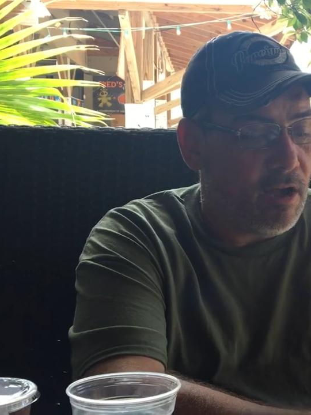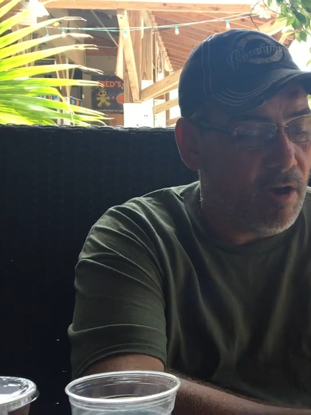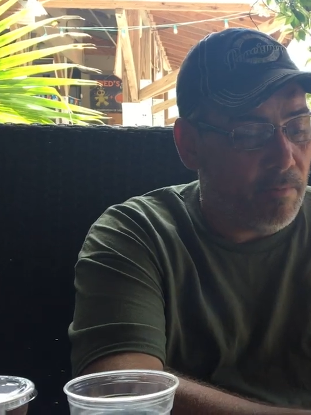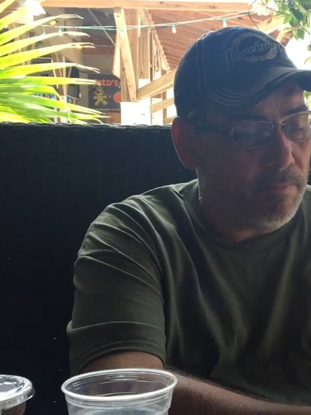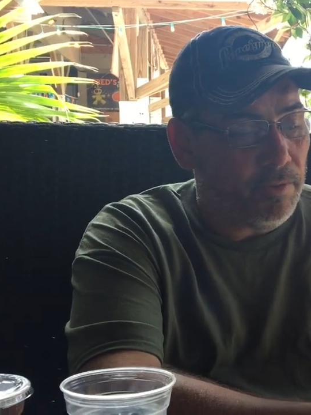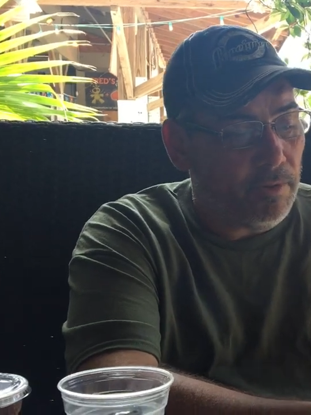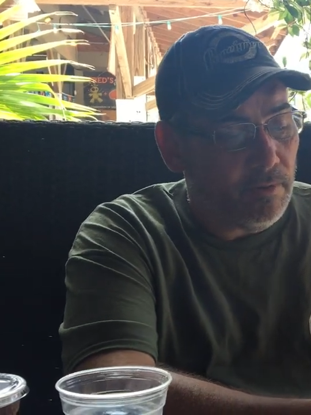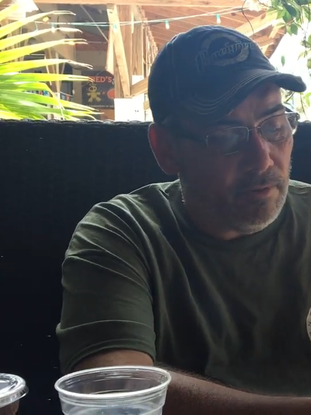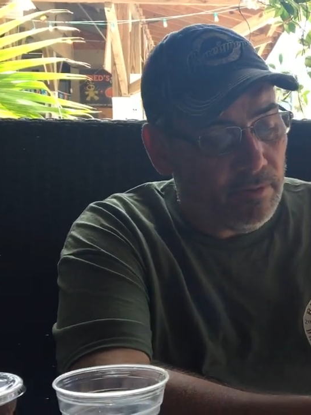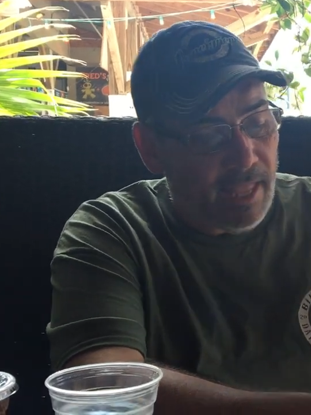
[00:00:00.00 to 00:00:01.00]
Oh,
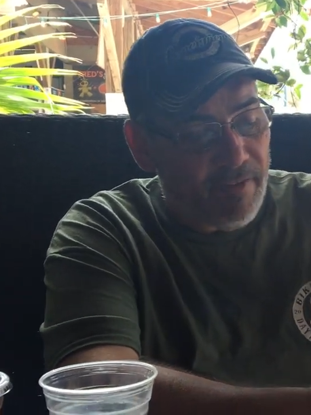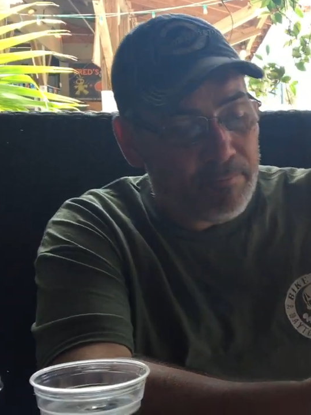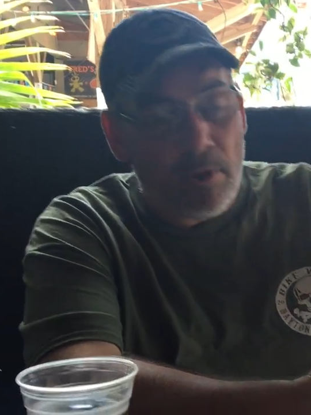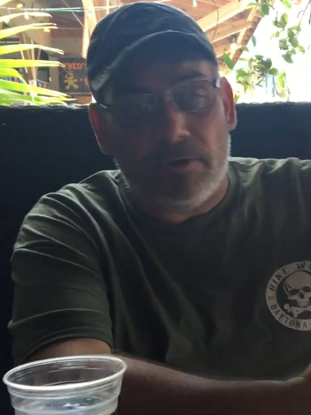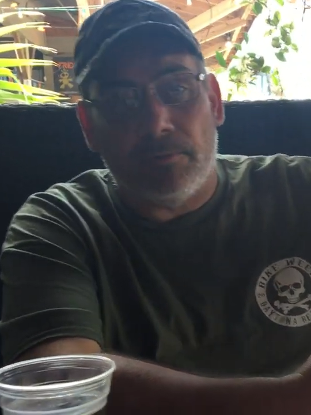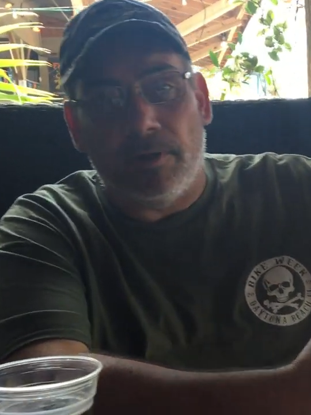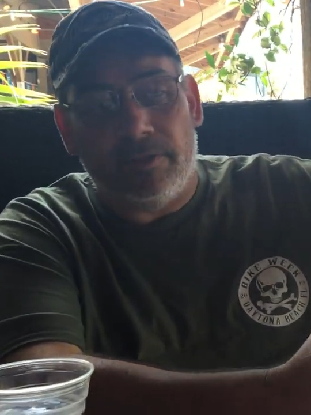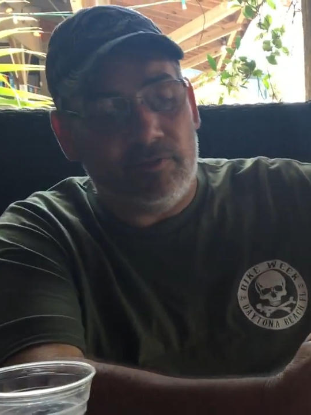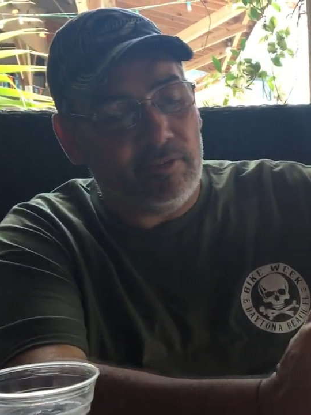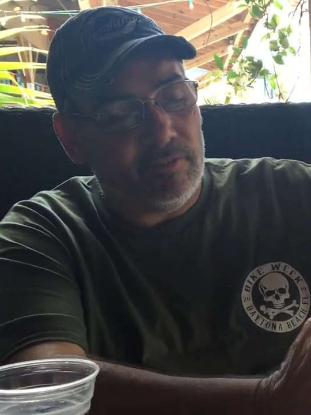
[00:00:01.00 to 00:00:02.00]
they have poker
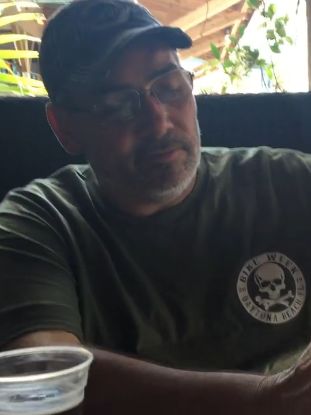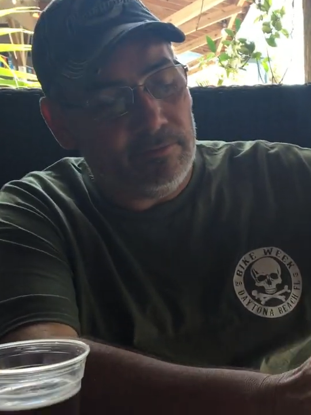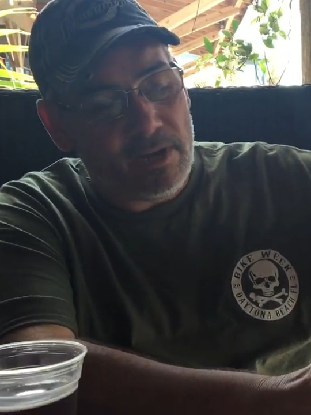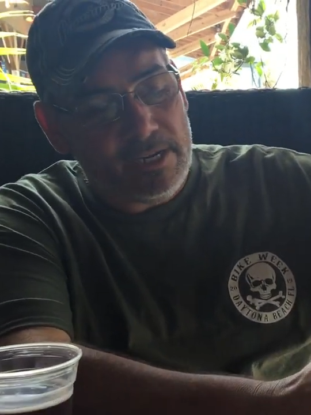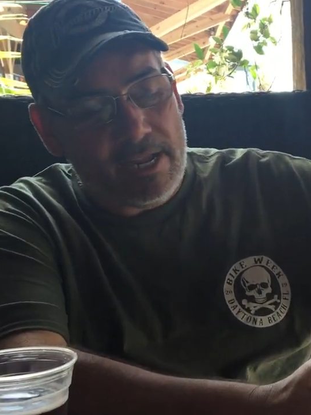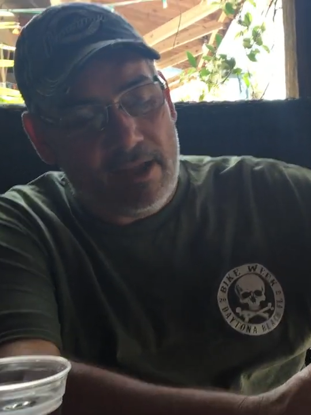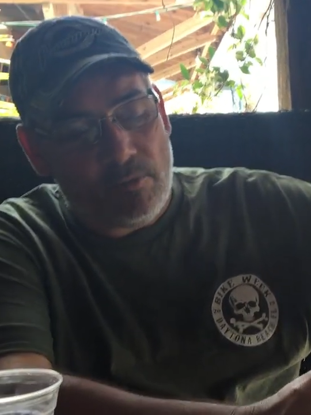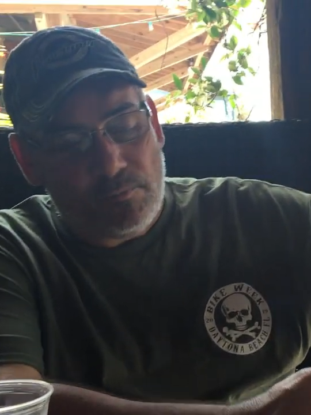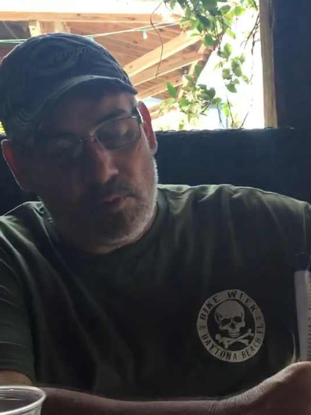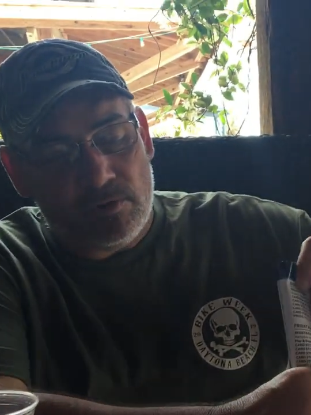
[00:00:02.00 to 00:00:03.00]
runs right
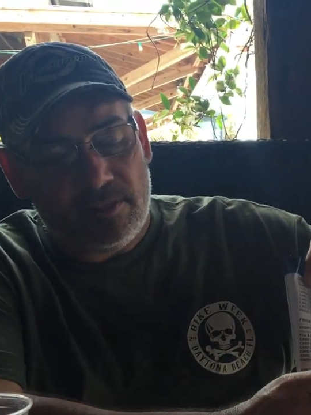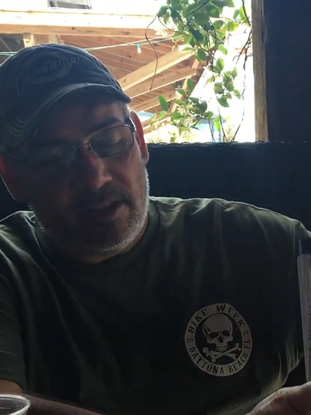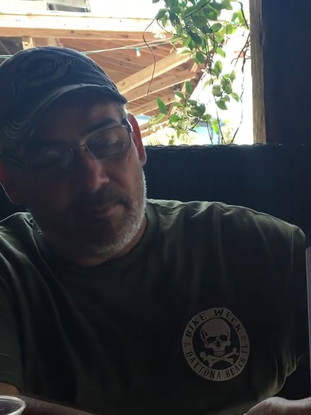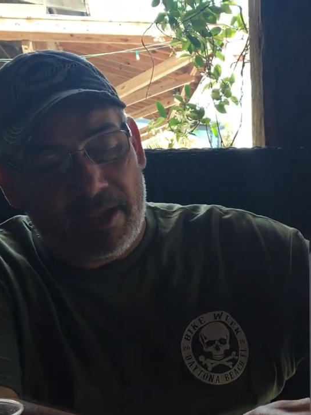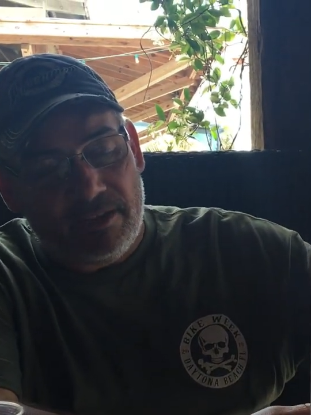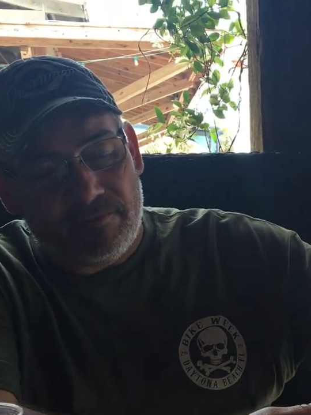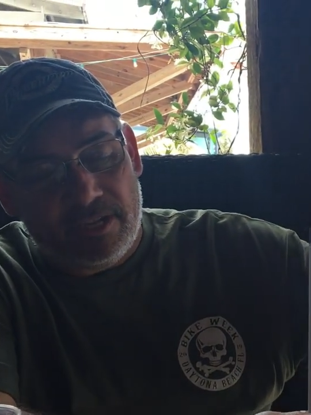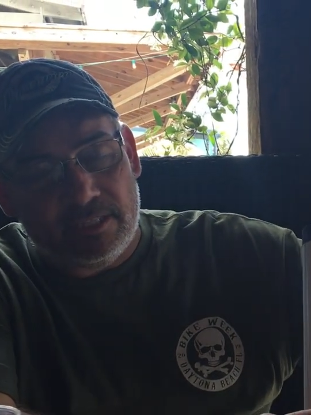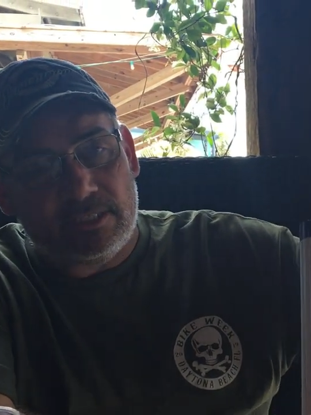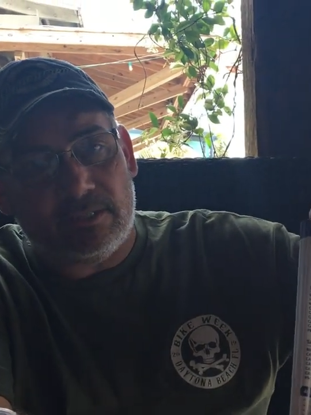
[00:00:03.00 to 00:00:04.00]
now for the bike
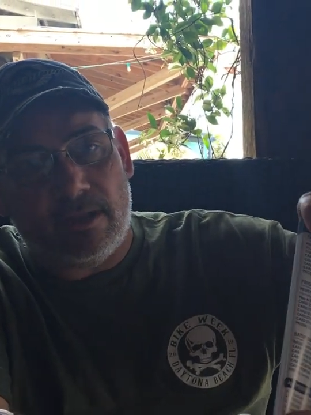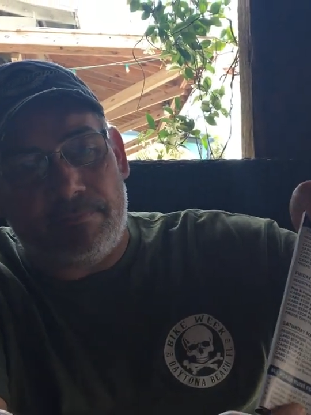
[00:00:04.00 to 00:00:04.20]
event